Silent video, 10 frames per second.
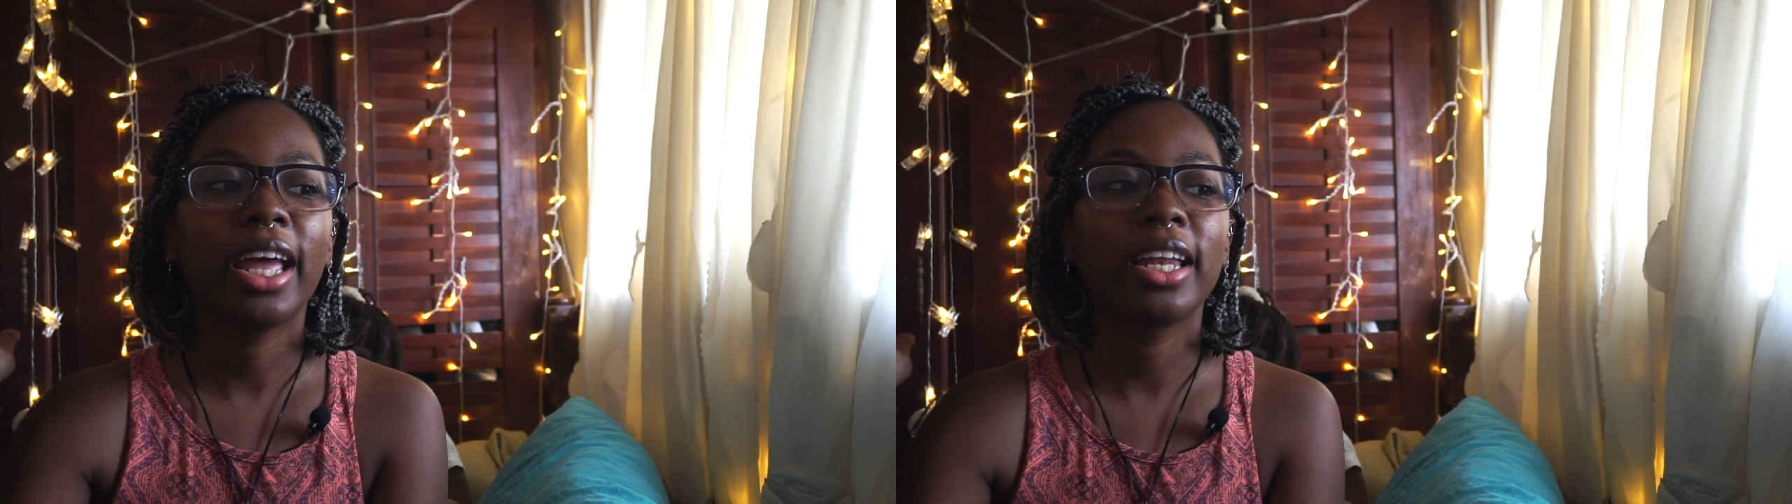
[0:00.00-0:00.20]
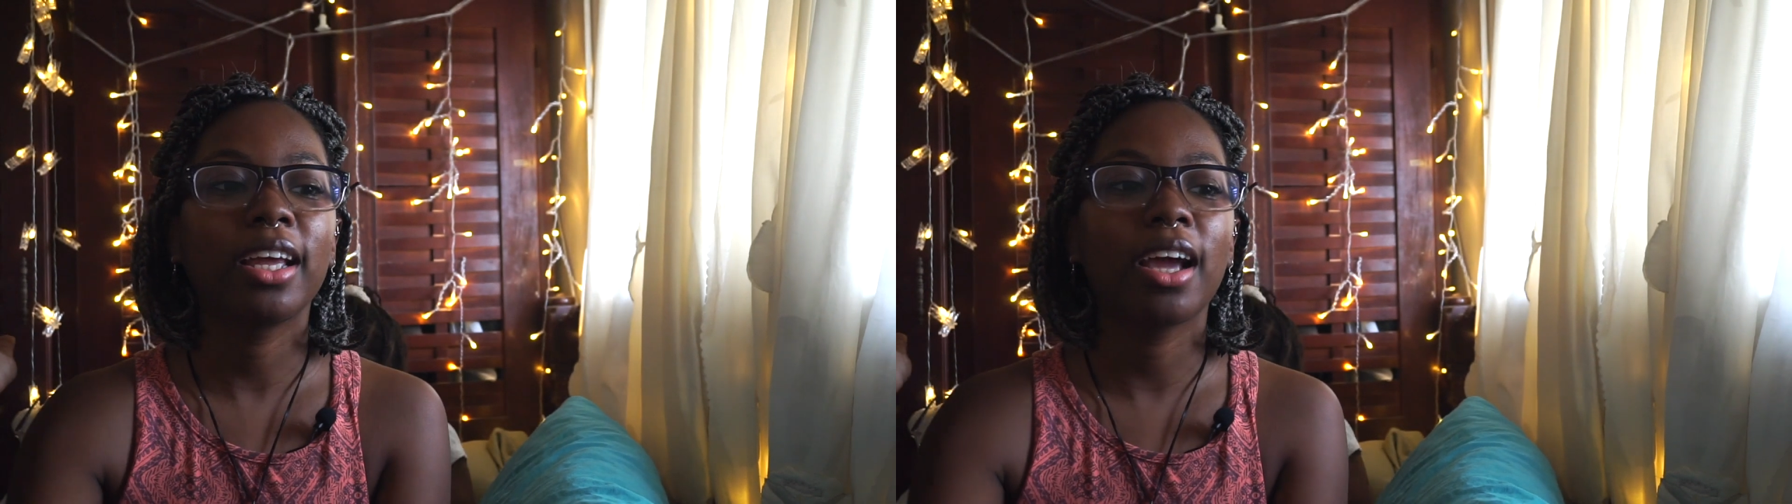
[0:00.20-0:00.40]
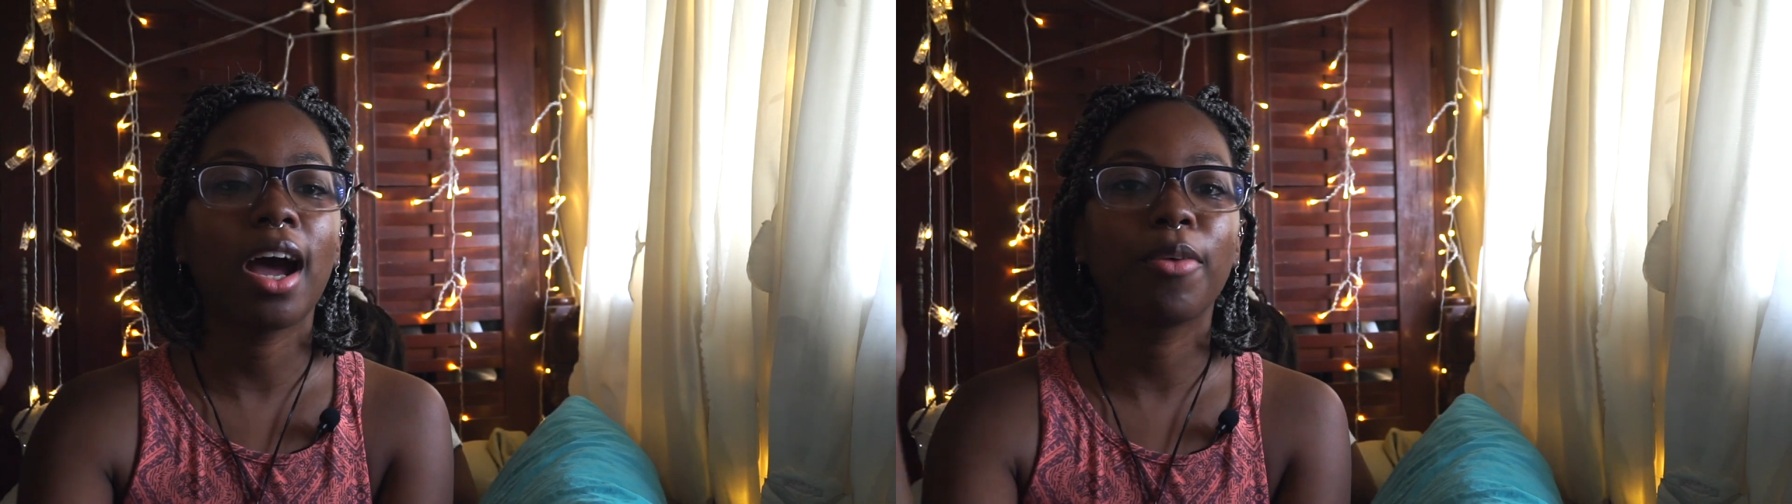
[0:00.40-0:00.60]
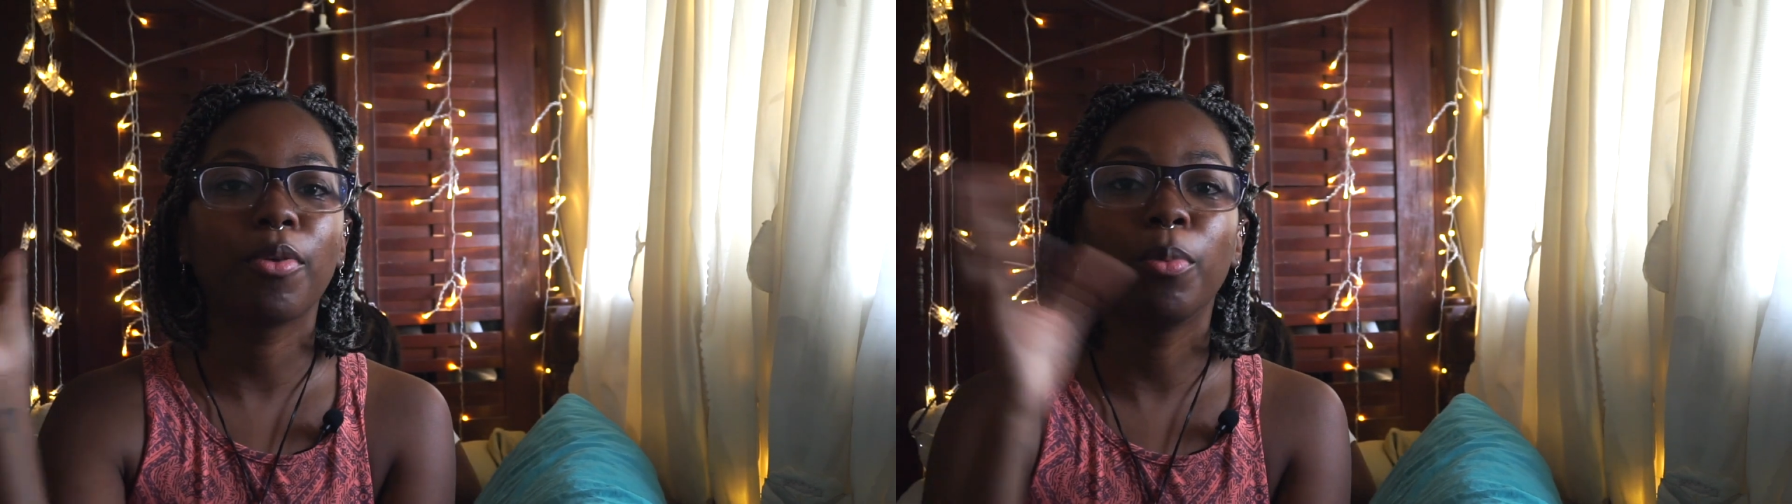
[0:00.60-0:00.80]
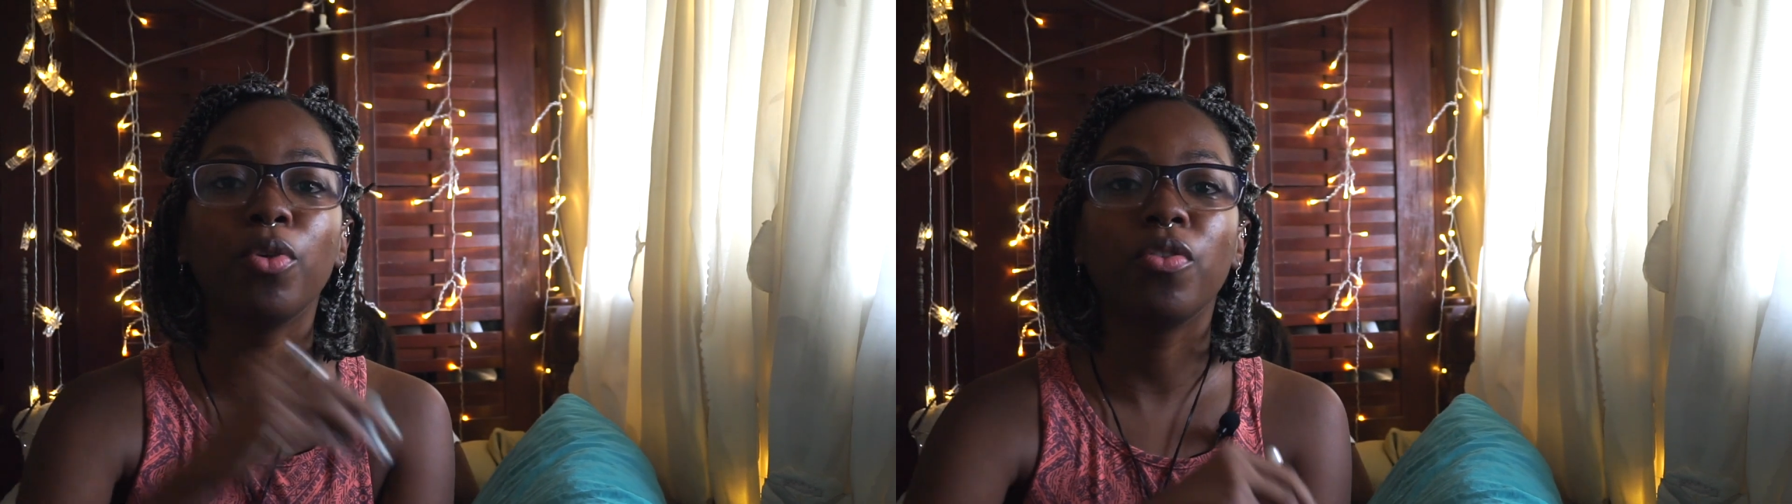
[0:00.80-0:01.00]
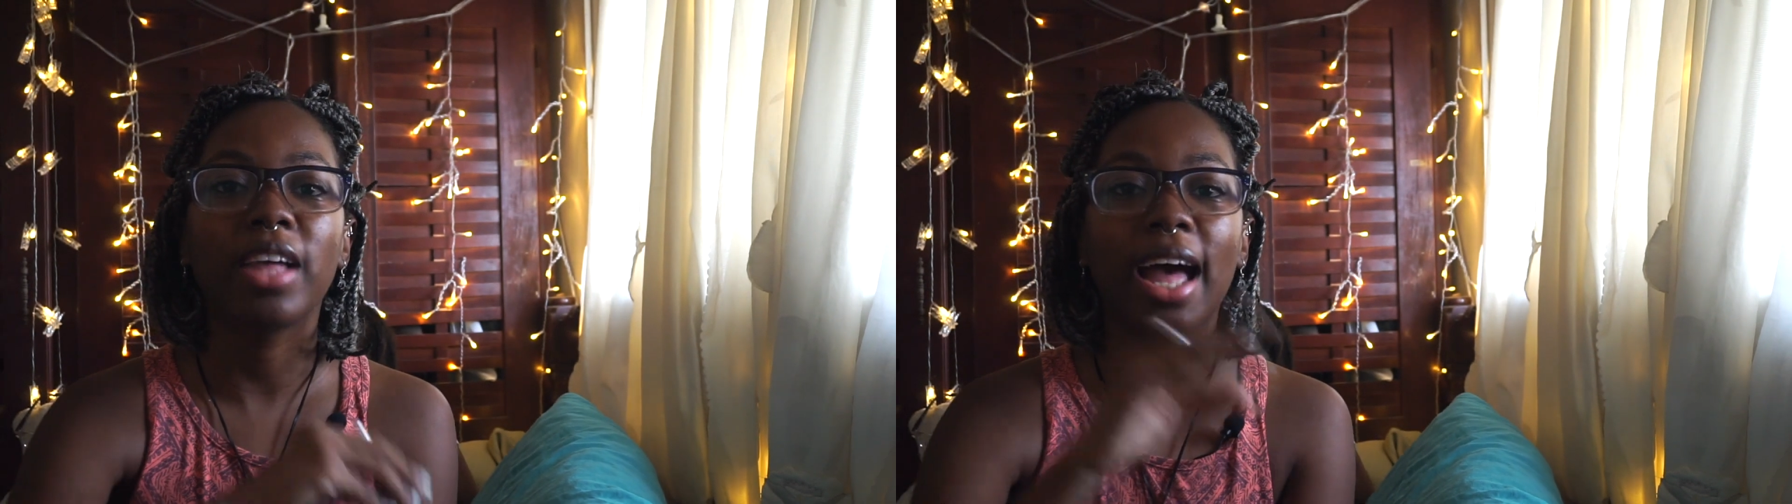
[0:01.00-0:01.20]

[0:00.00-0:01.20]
and it got removed.